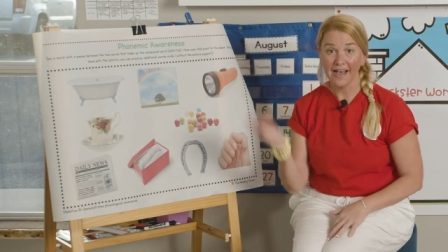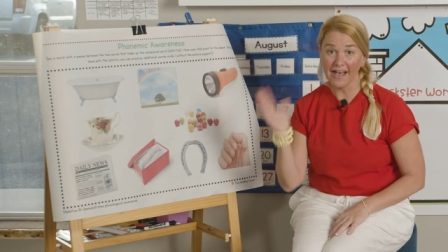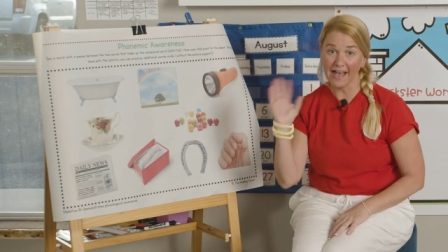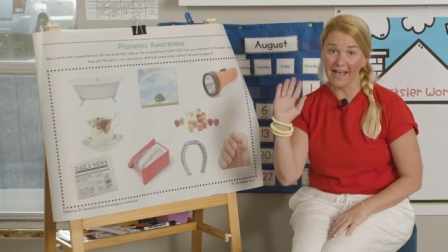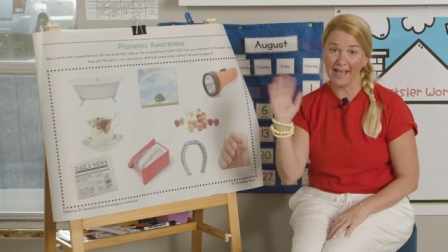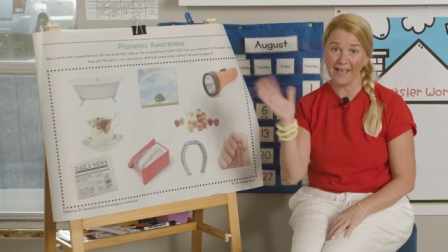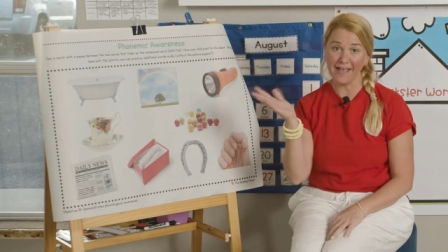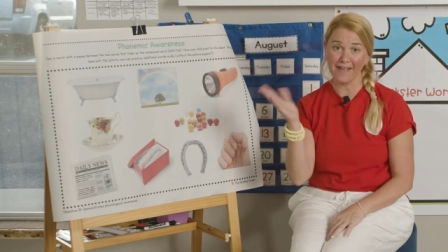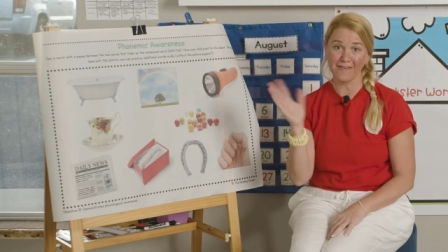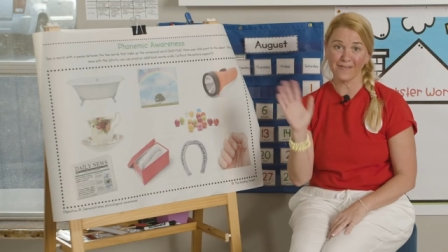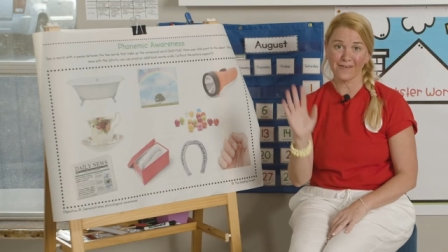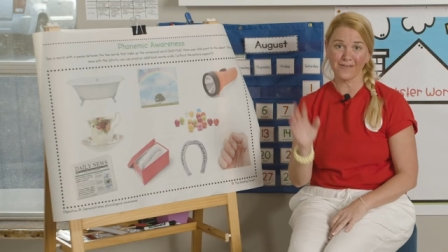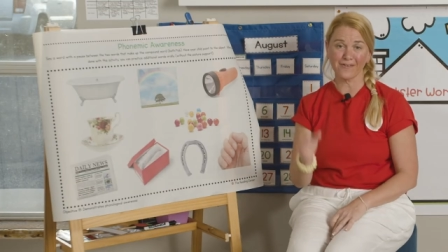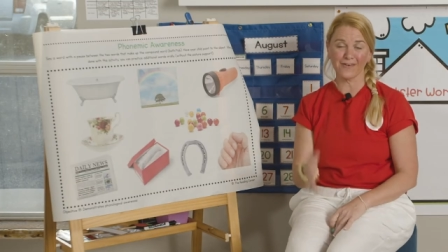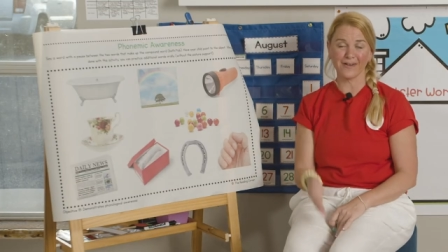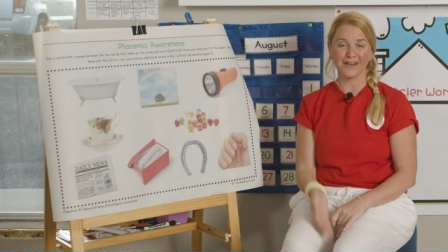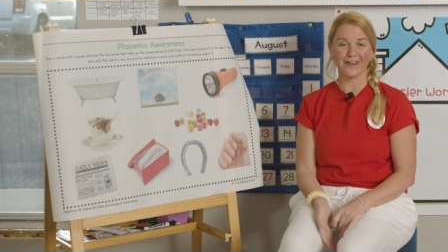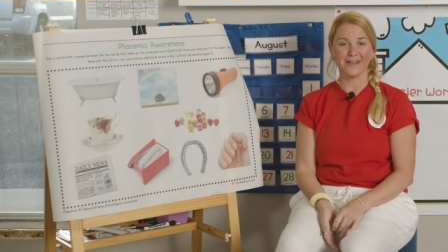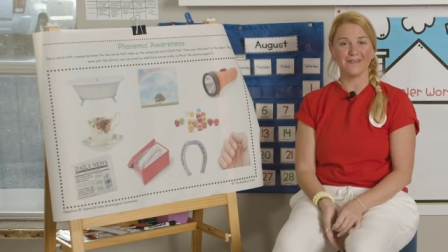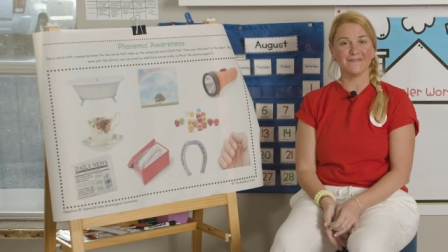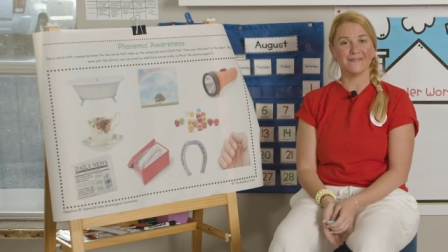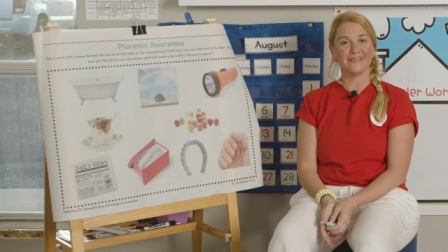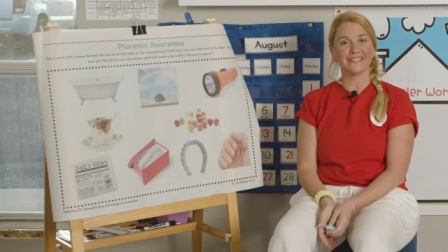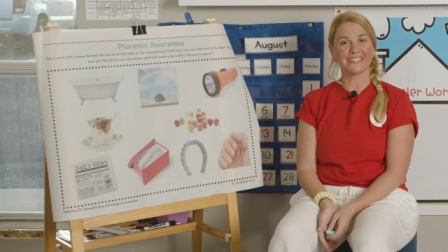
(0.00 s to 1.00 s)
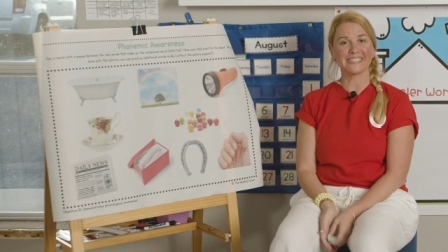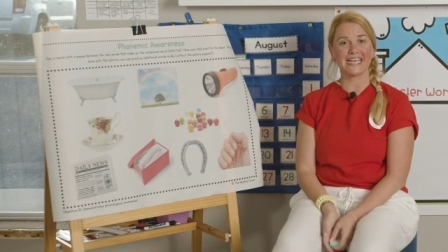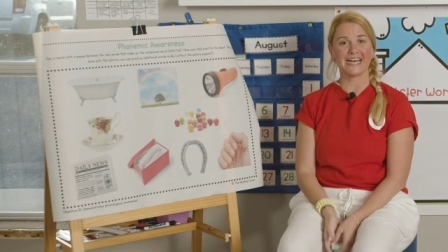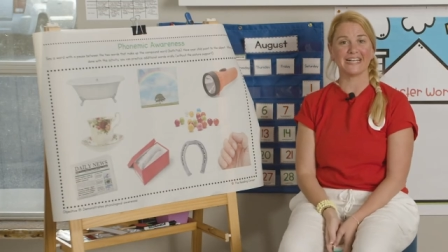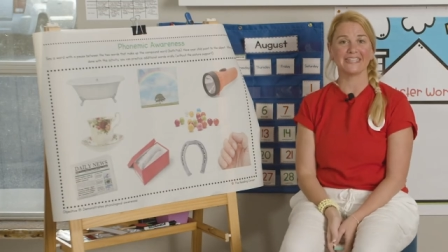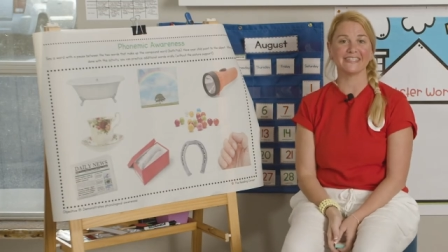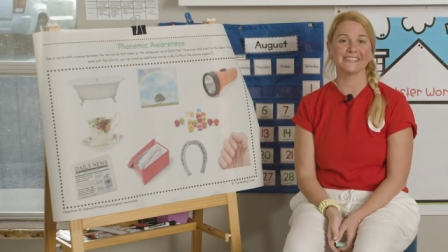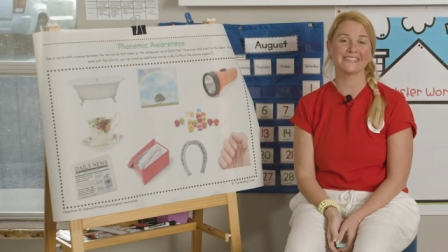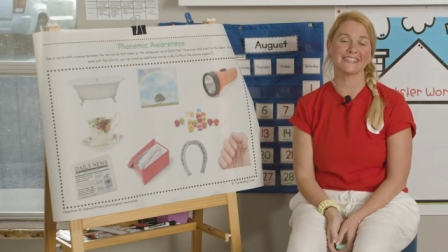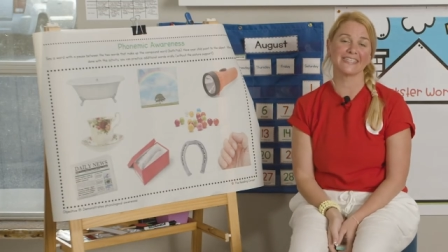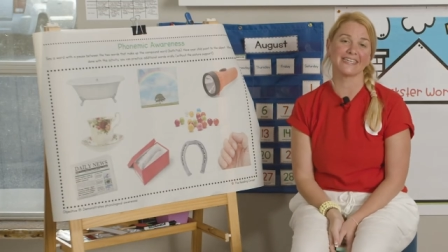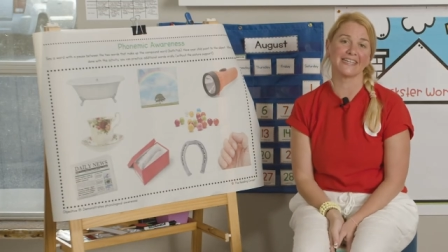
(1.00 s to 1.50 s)
Hi everyone, I'm Miss
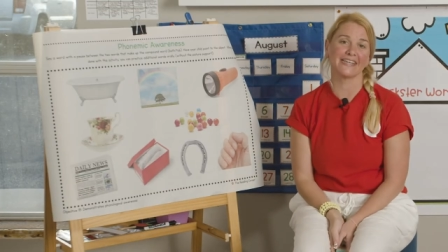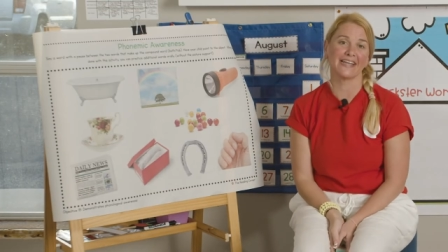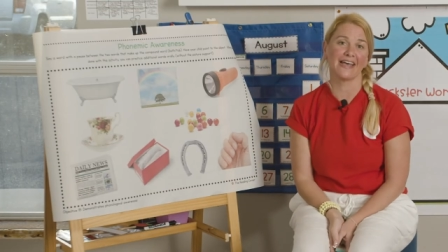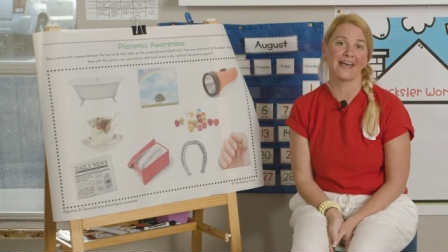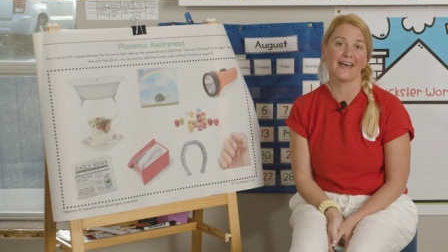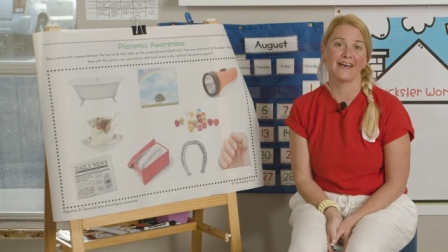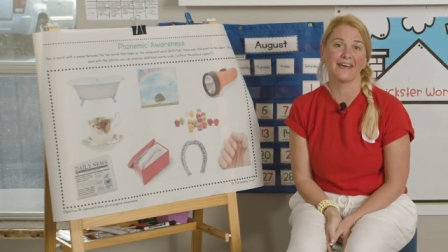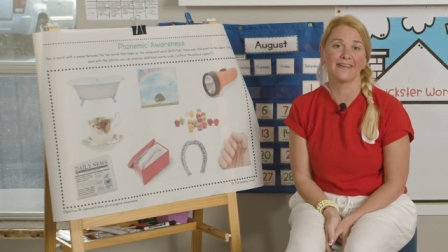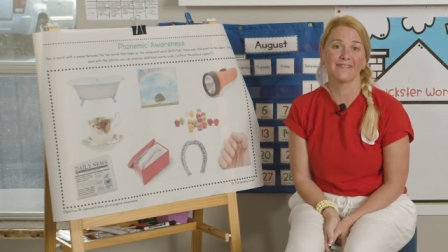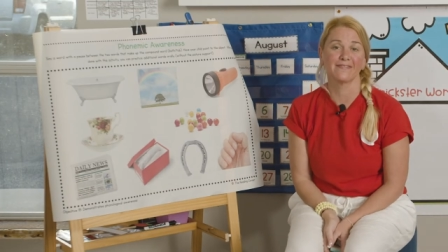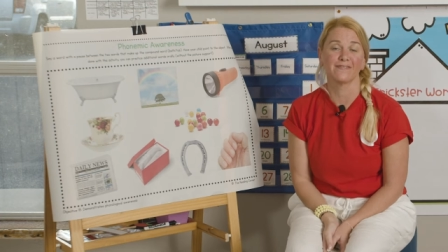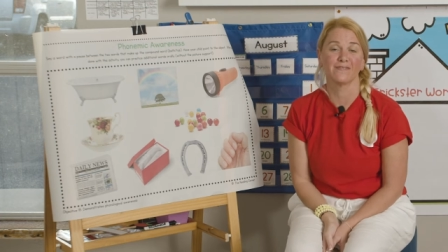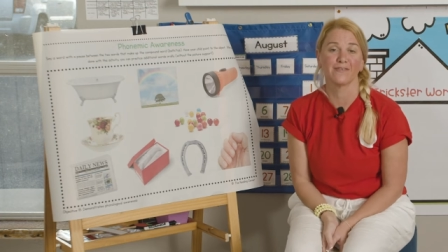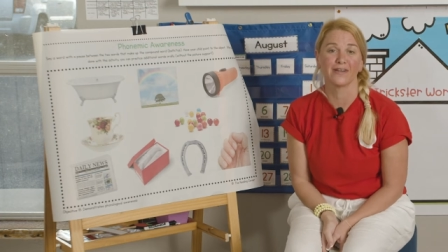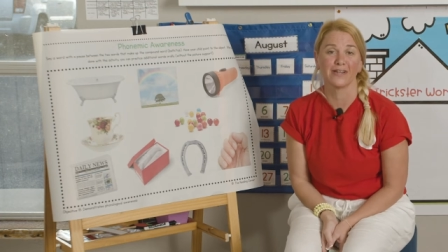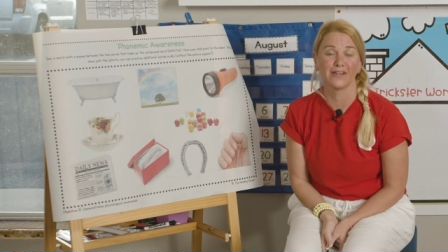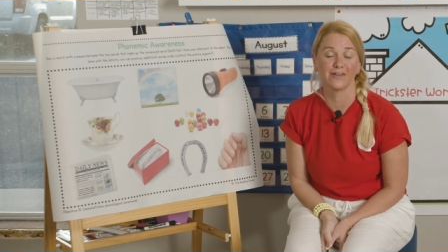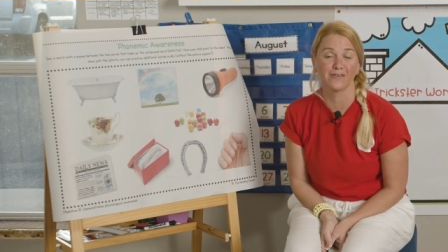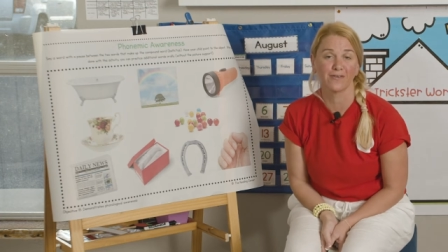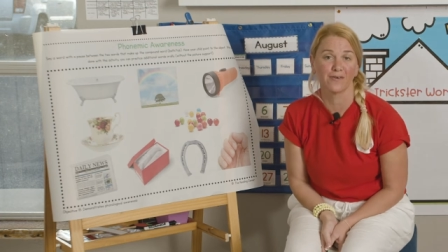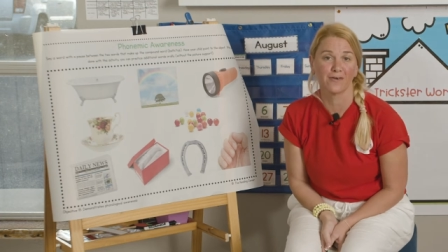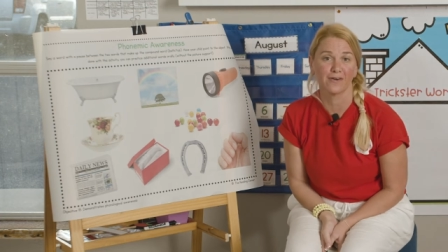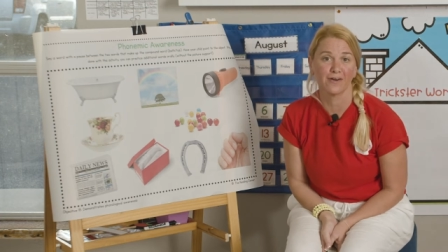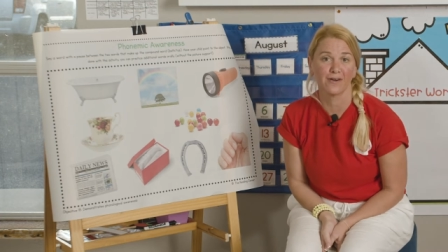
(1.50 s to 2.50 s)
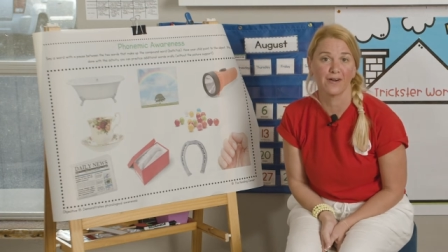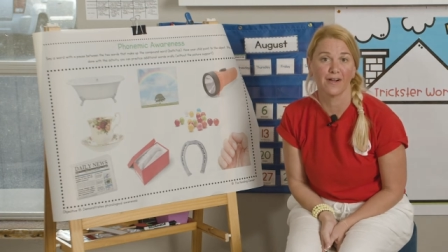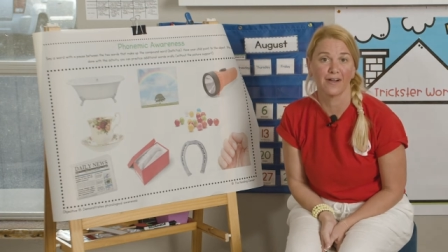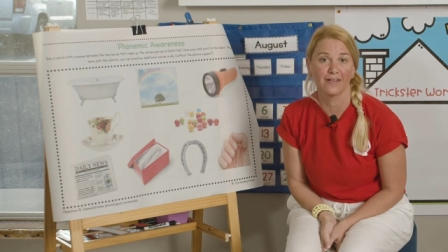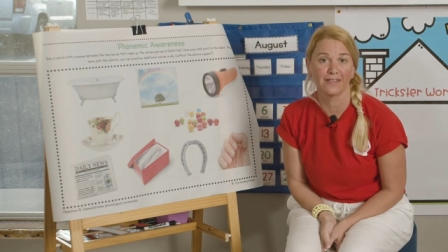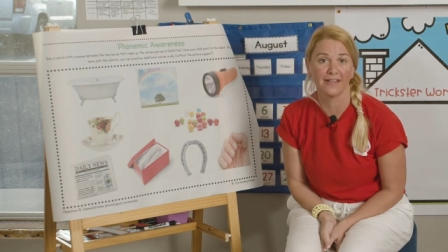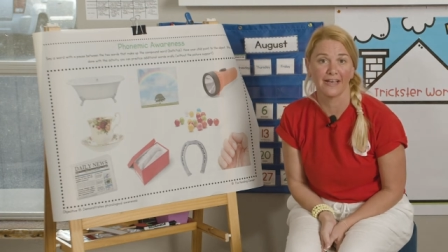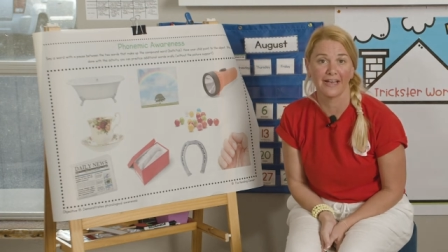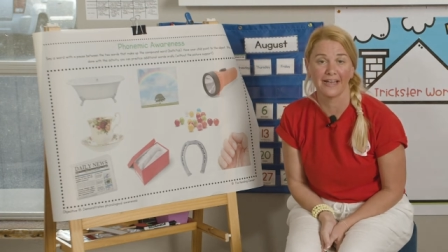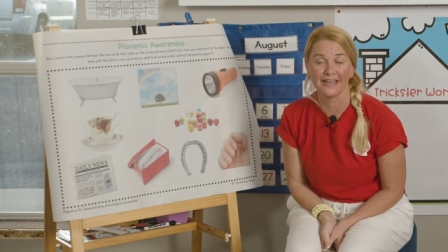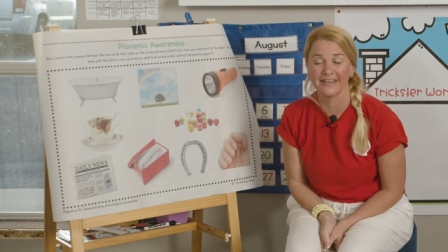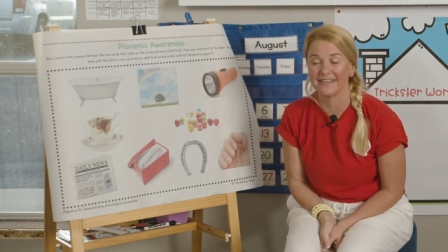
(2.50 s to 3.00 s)
Allison at Reading Corner
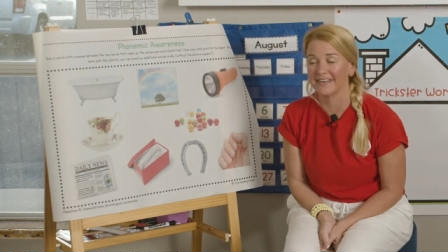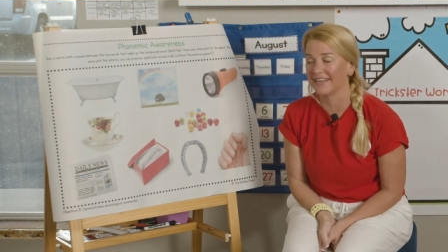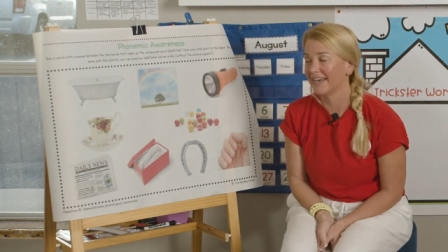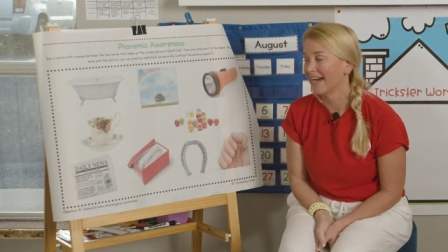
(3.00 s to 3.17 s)
Online.